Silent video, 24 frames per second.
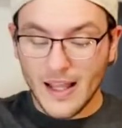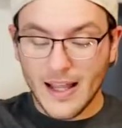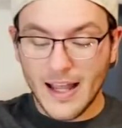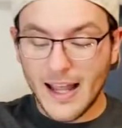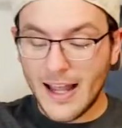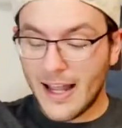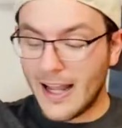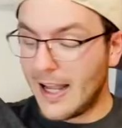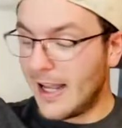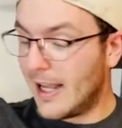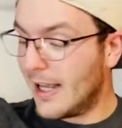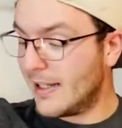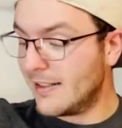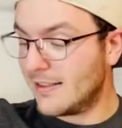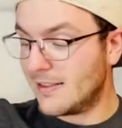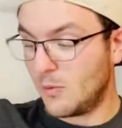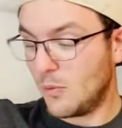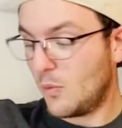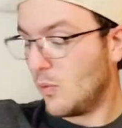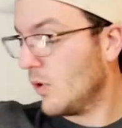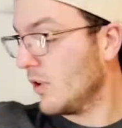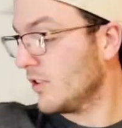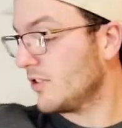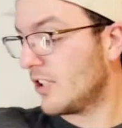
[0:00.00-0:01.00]

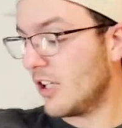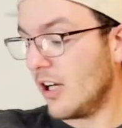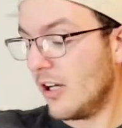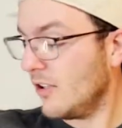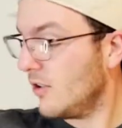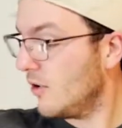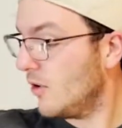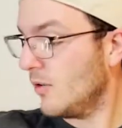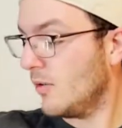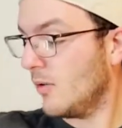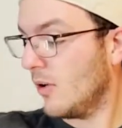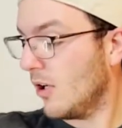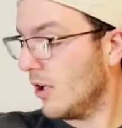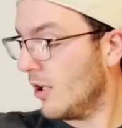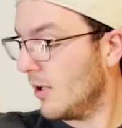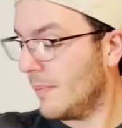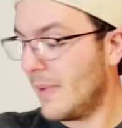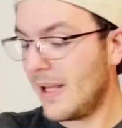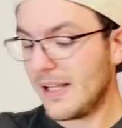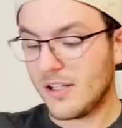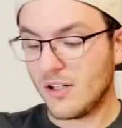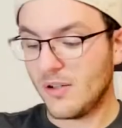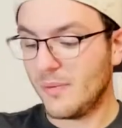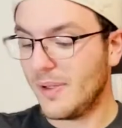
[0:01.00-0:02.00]
and we're cutting them or
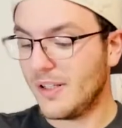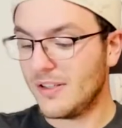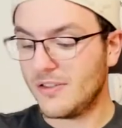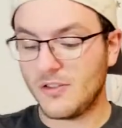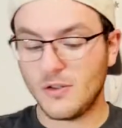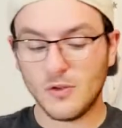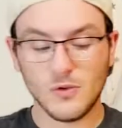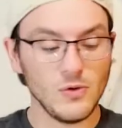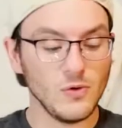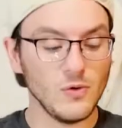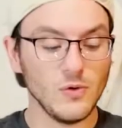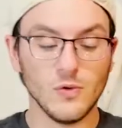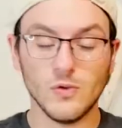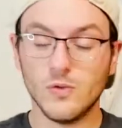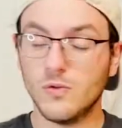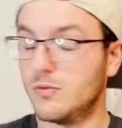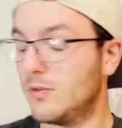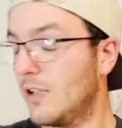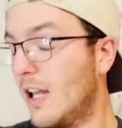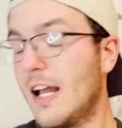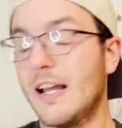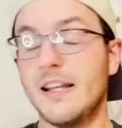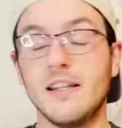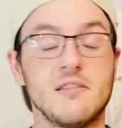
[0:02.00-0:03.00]
making them into,
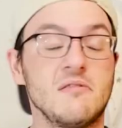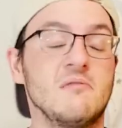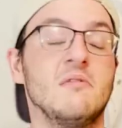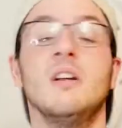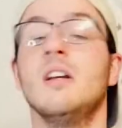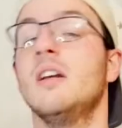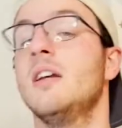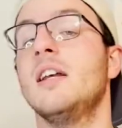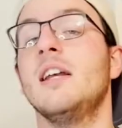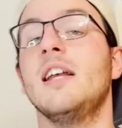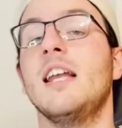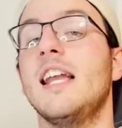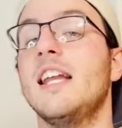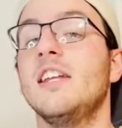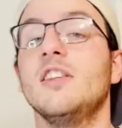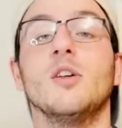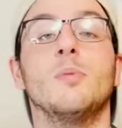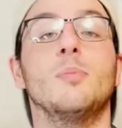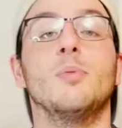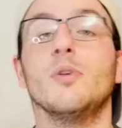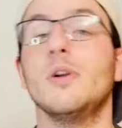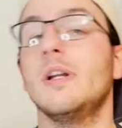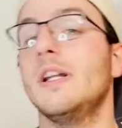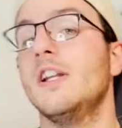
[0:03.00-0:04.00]
like,
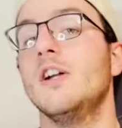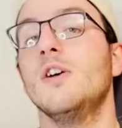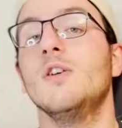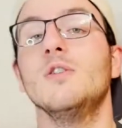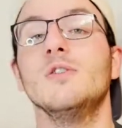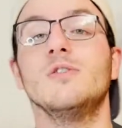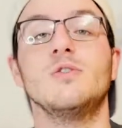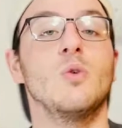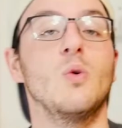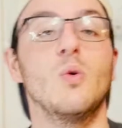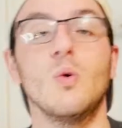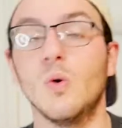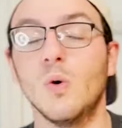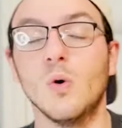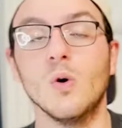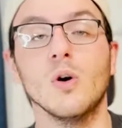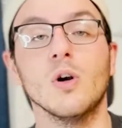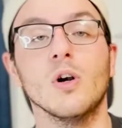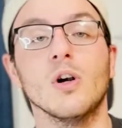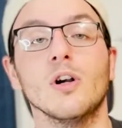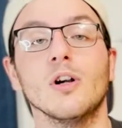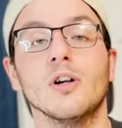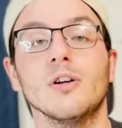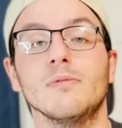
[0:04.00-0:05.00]
either burritos
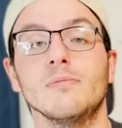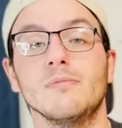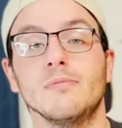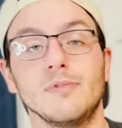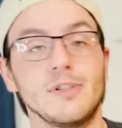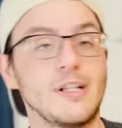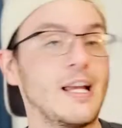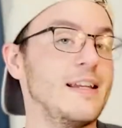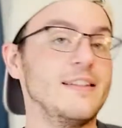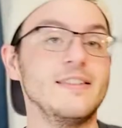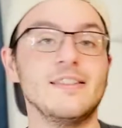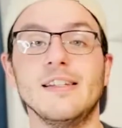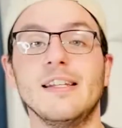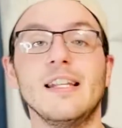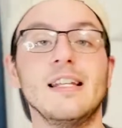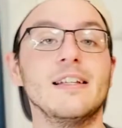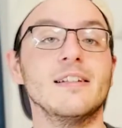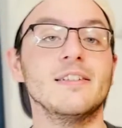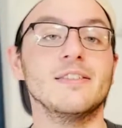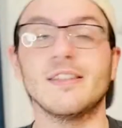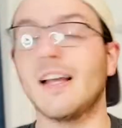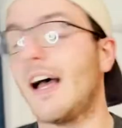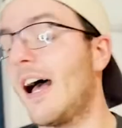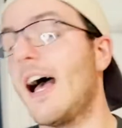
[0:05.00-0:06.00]
or
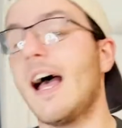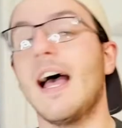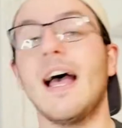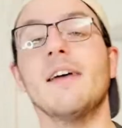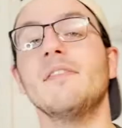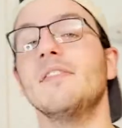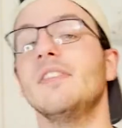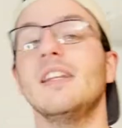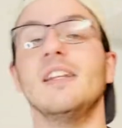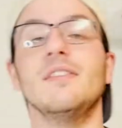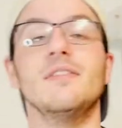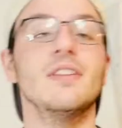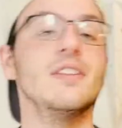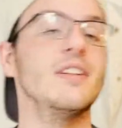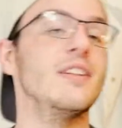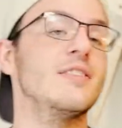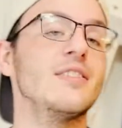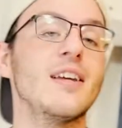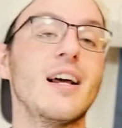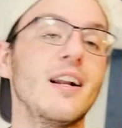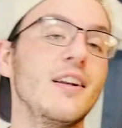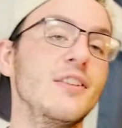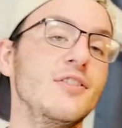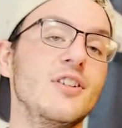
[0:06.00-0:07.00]
quesadillas. I haven't even
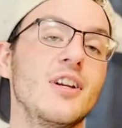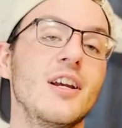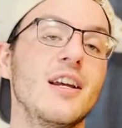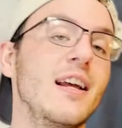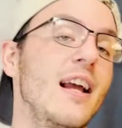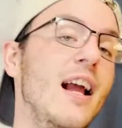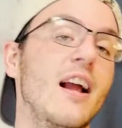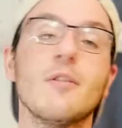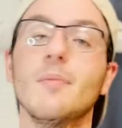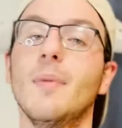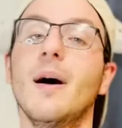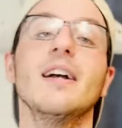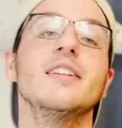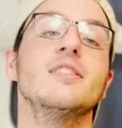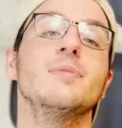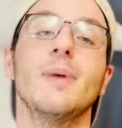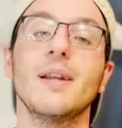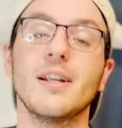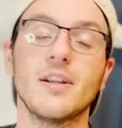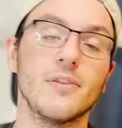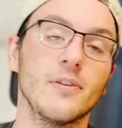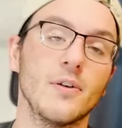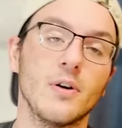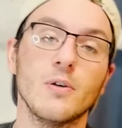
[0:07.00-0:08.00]
decided yet. Everybody's
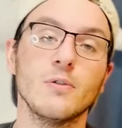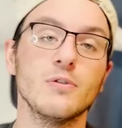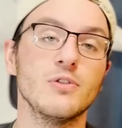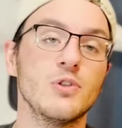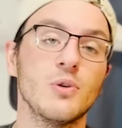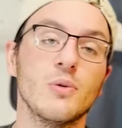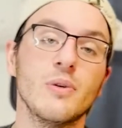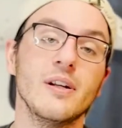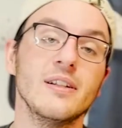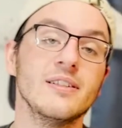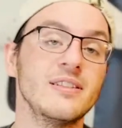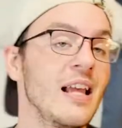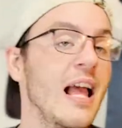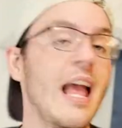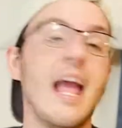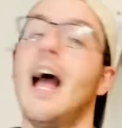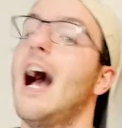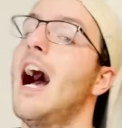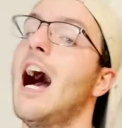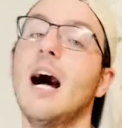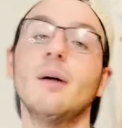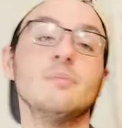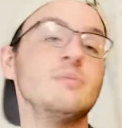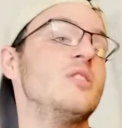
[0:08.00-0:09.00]
making their own choice.
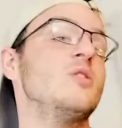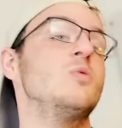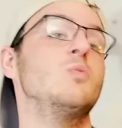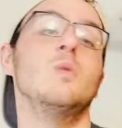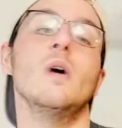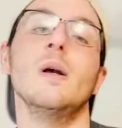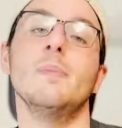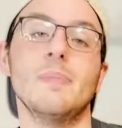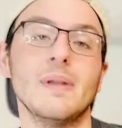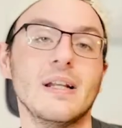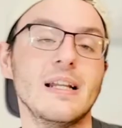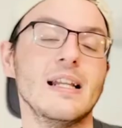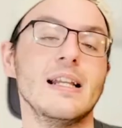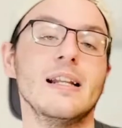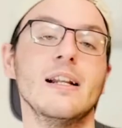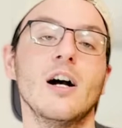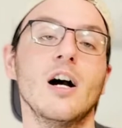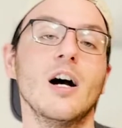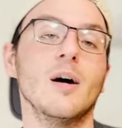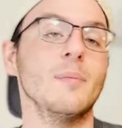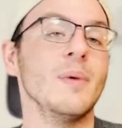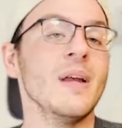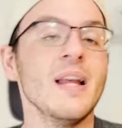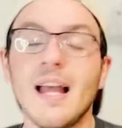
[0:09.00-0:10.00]
I'm just whipping it
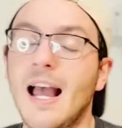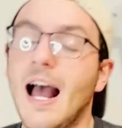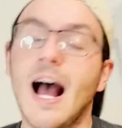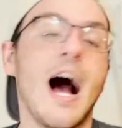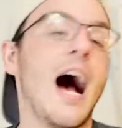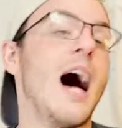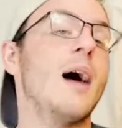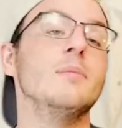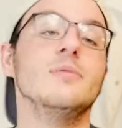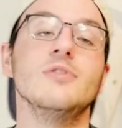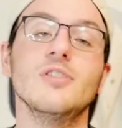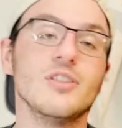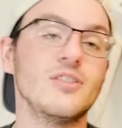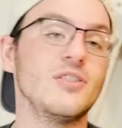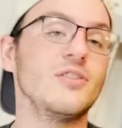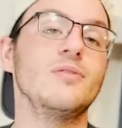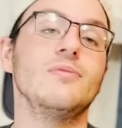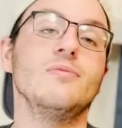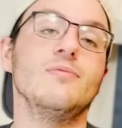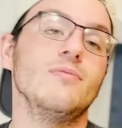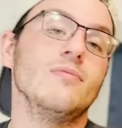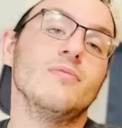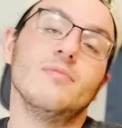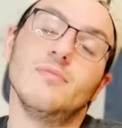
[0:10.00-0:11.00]
up. I'm just